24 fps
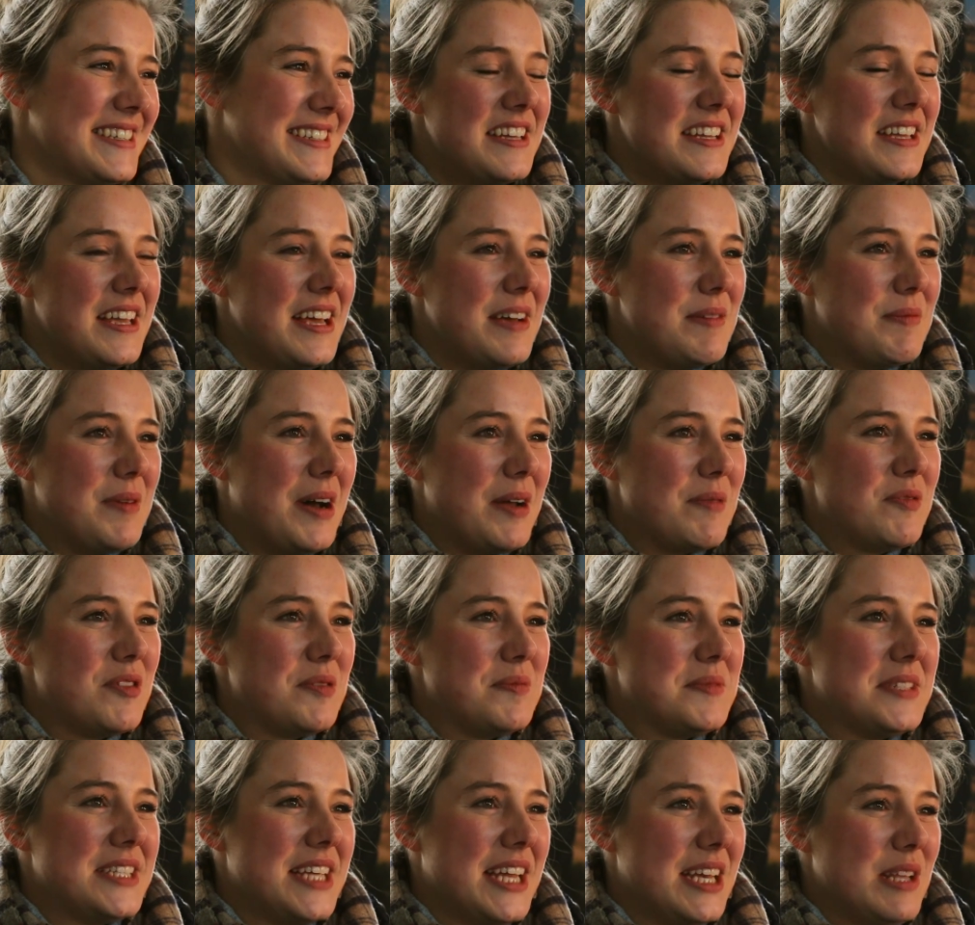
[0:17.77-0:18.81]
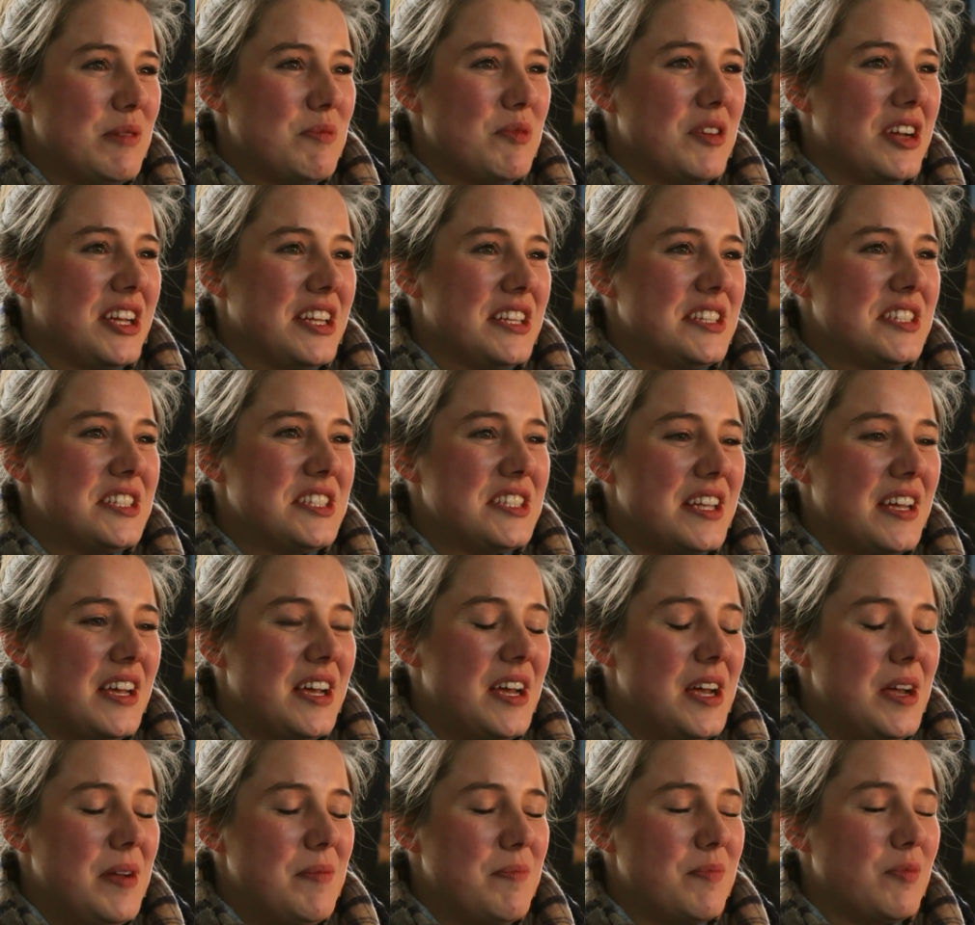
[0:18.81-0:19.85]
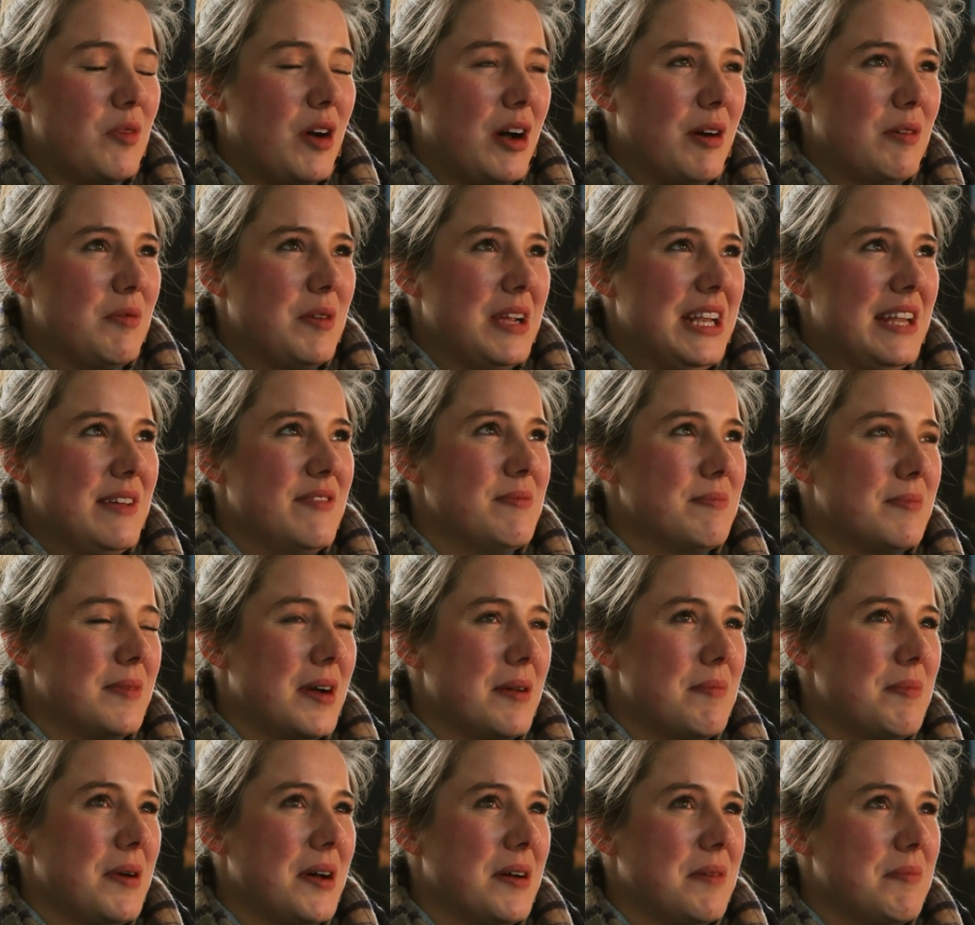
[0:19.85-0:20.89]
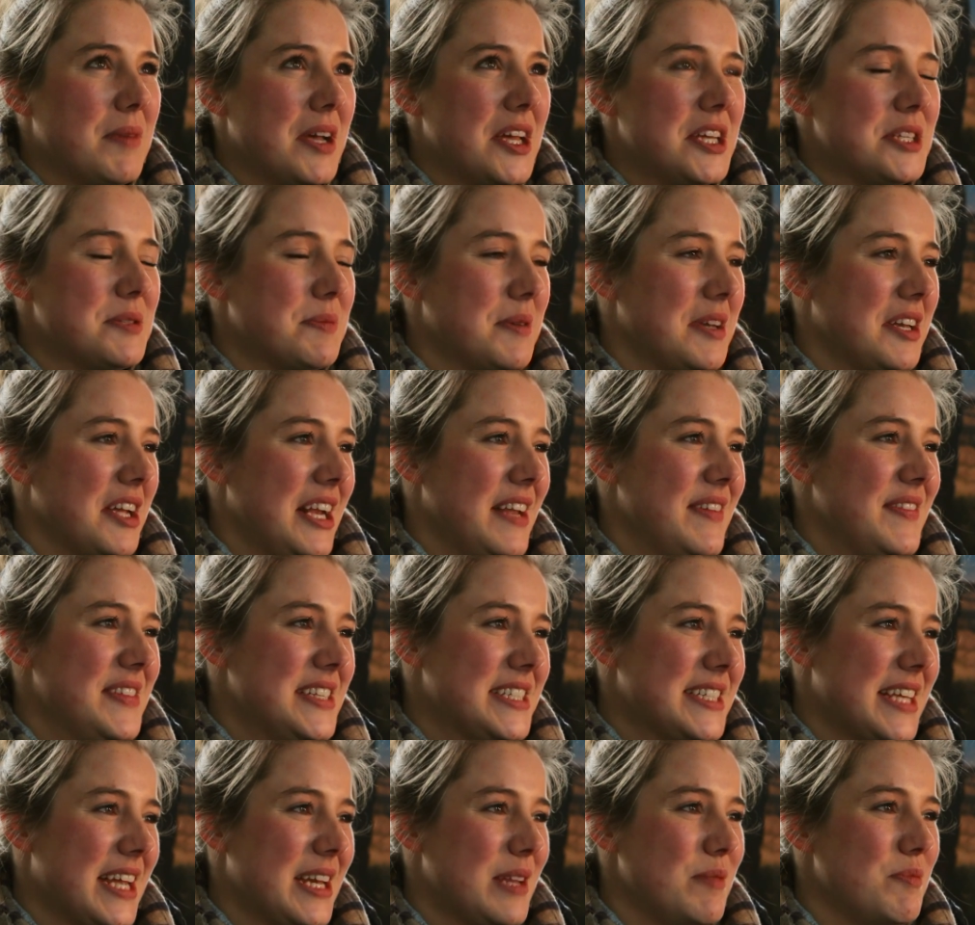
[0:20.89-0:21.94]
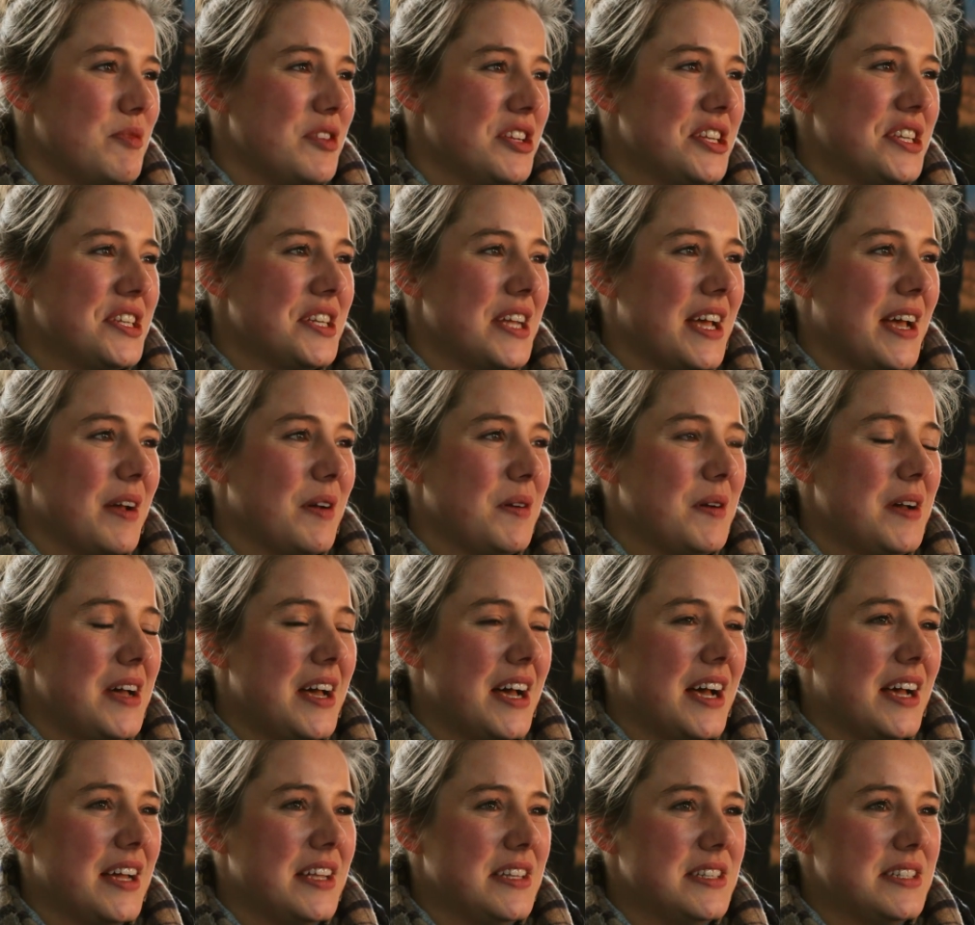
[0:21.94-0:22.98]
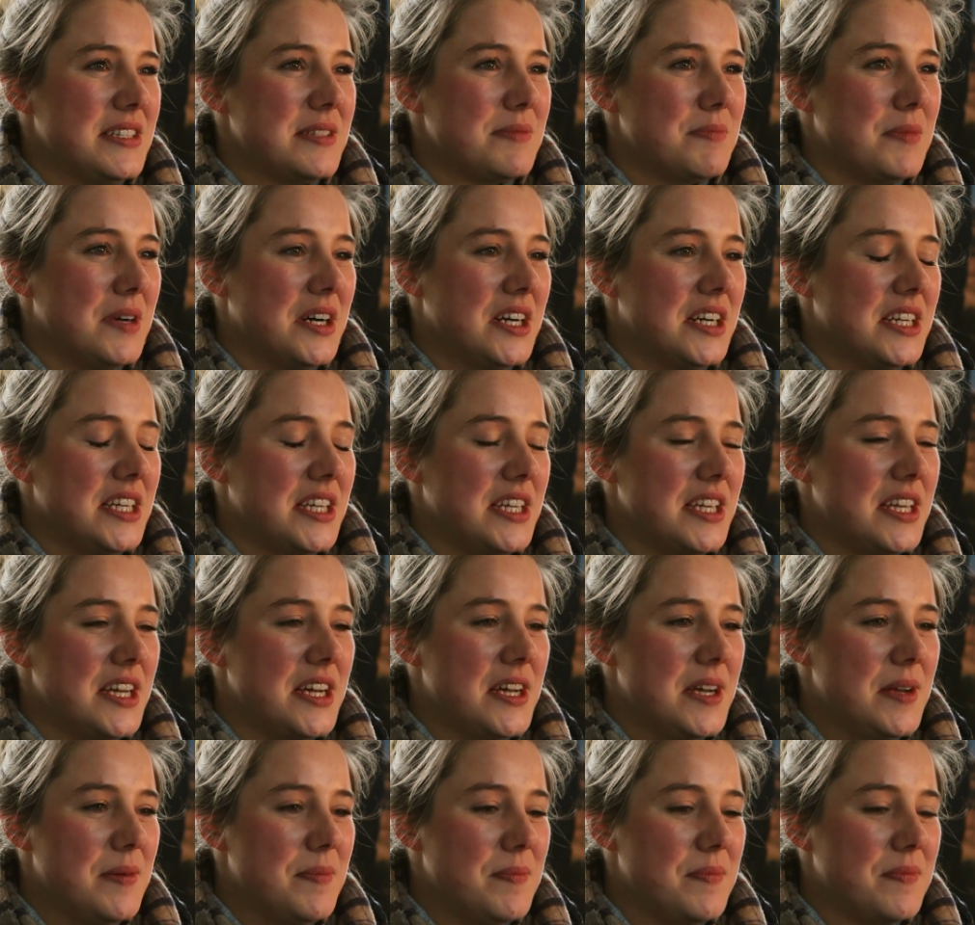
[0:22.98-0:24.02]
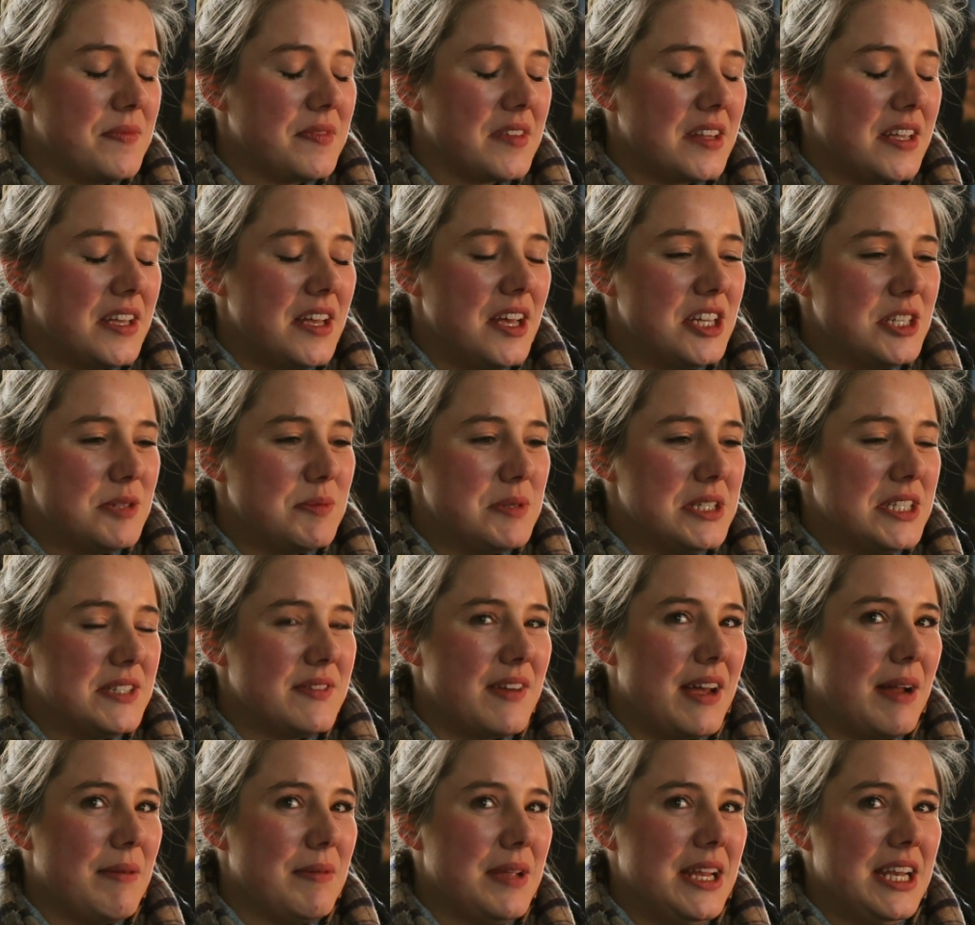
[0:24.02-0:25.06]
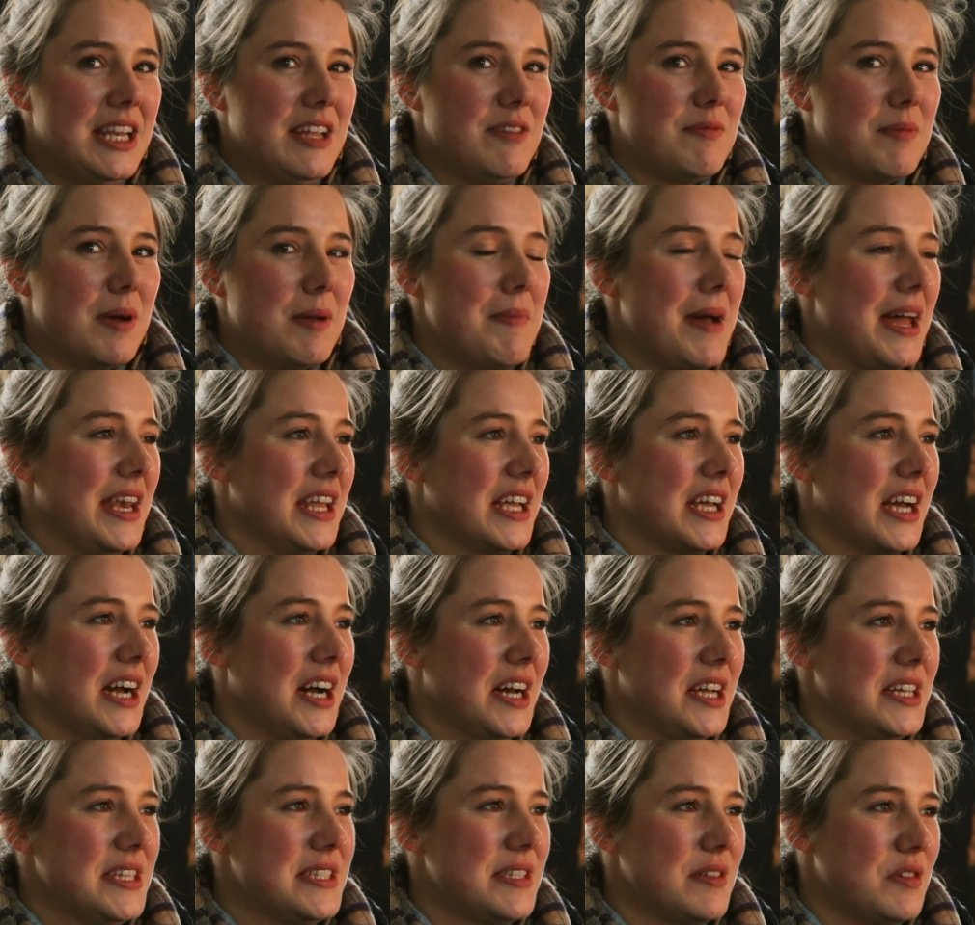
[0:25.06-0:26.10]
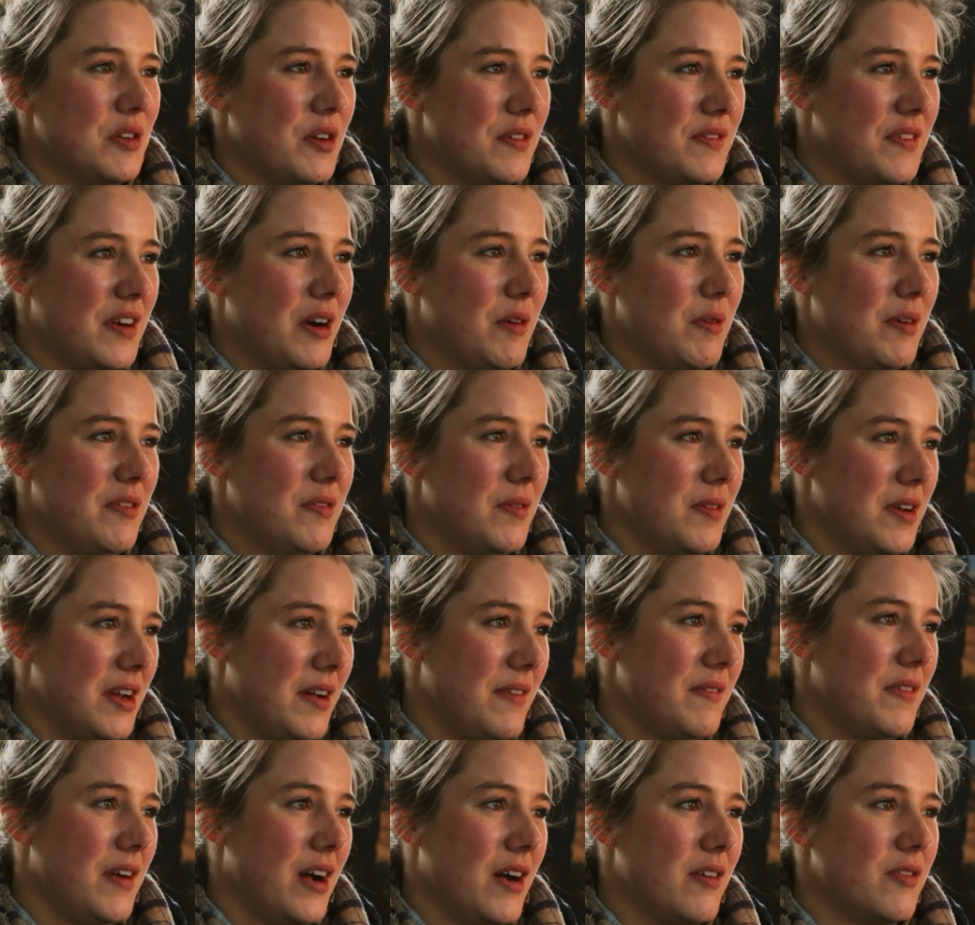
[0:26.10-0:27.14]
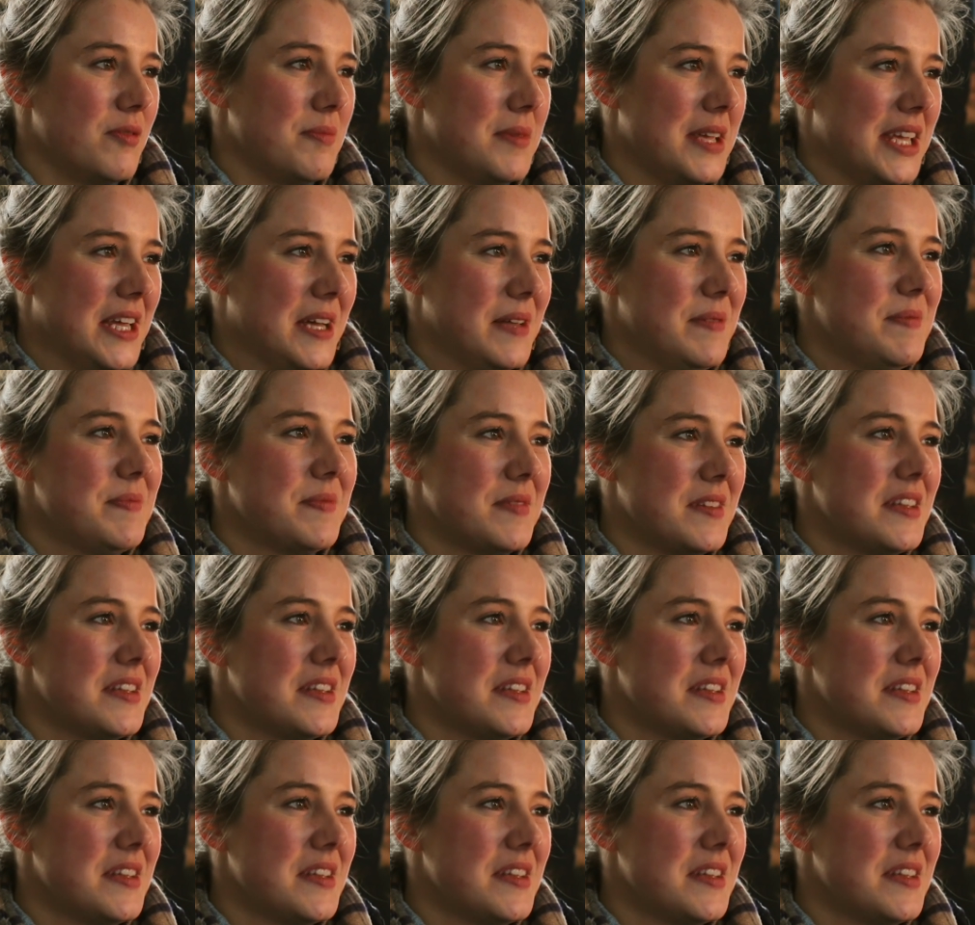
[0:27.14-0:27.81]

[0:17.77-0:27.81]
Yeah, I'm from Sennybridge. Um, well, we live, my, my husband and I live in Sennybridge now, and my um, husband's family live by Pen-y-cae, so not far from, not far from here,